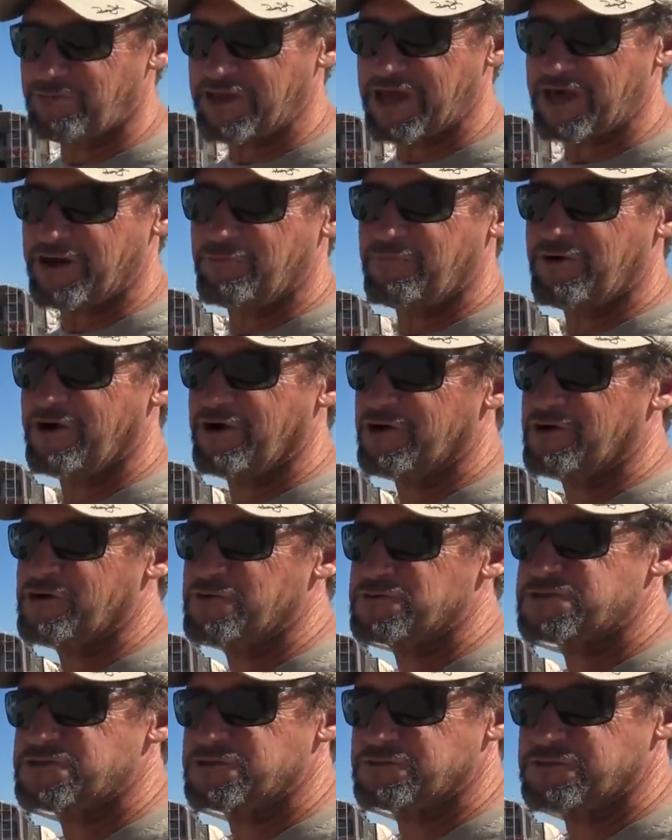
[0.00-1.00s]
Panama and
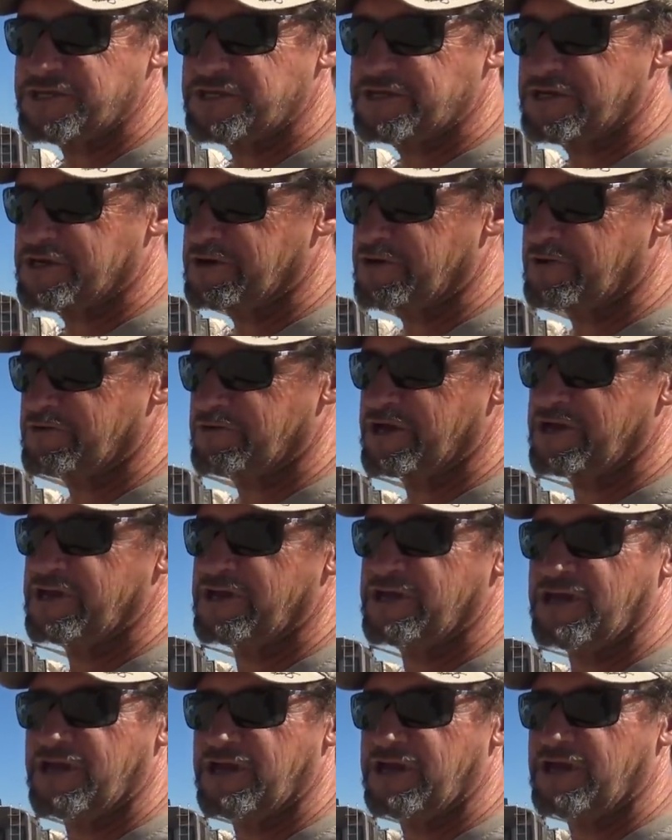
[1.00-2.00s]
Costa Rica
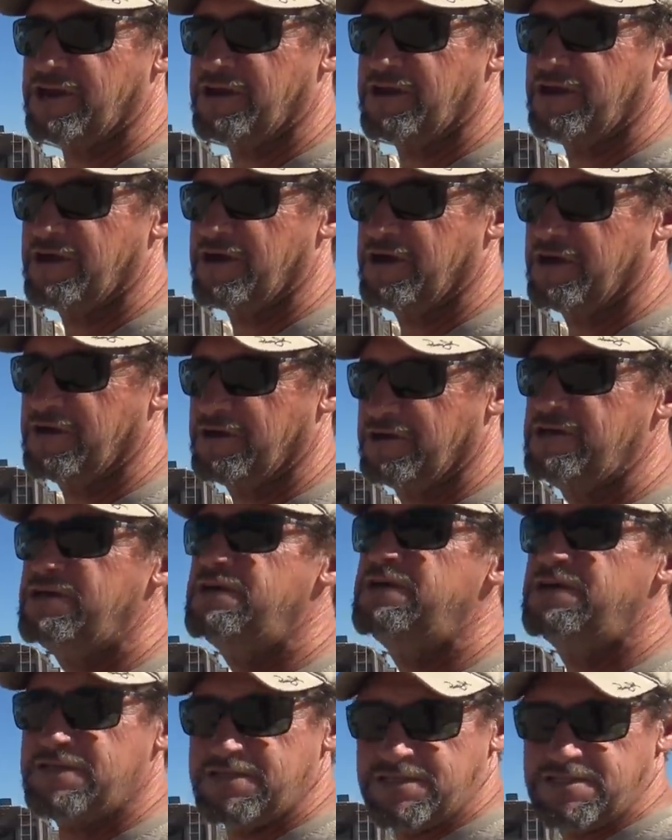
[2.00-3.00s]
already, and
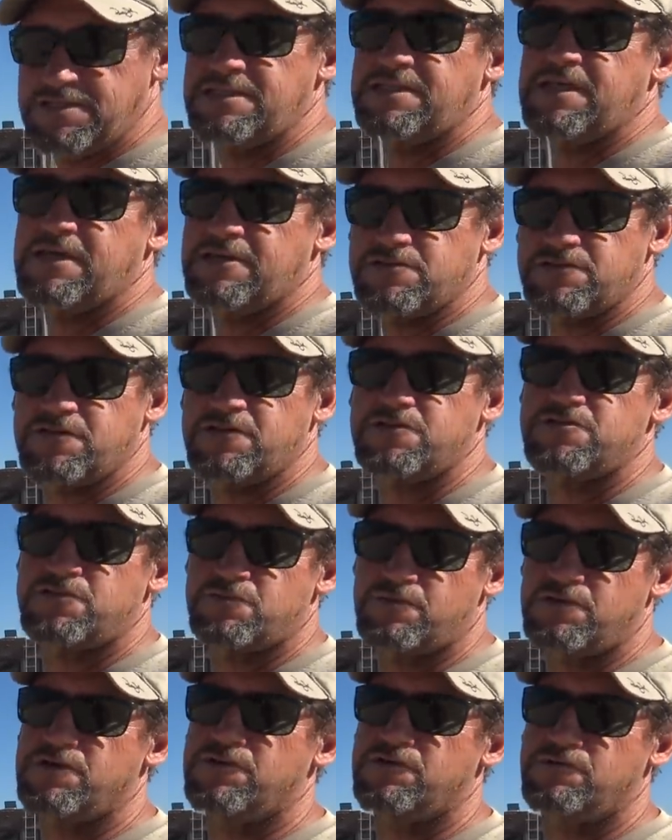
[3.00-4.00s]
those are
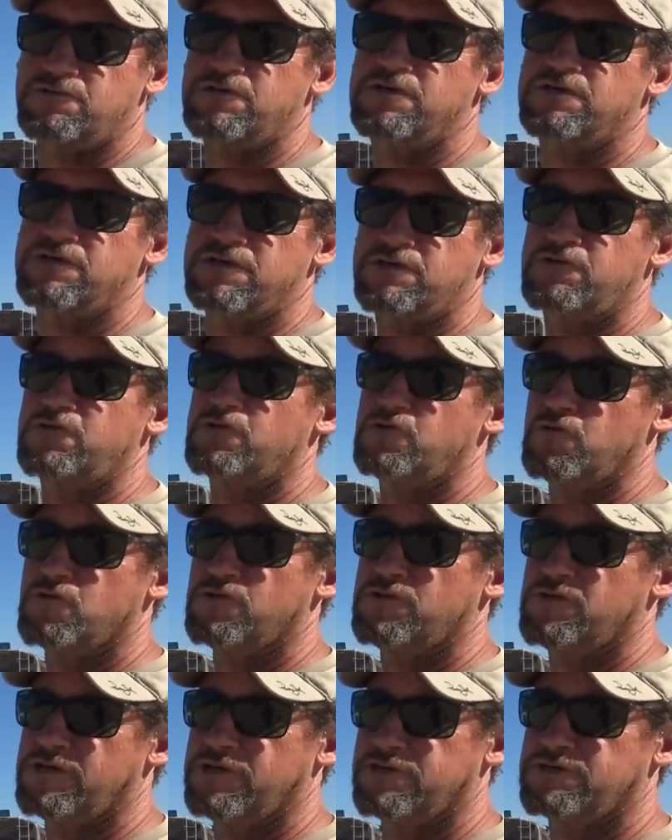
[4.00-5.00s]
one of the really cool
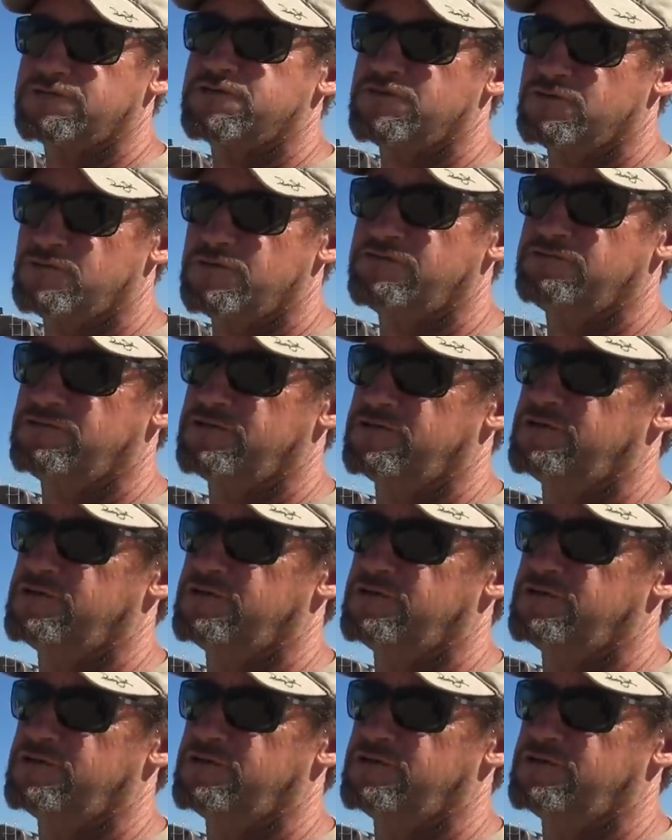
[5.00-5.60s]
things that we've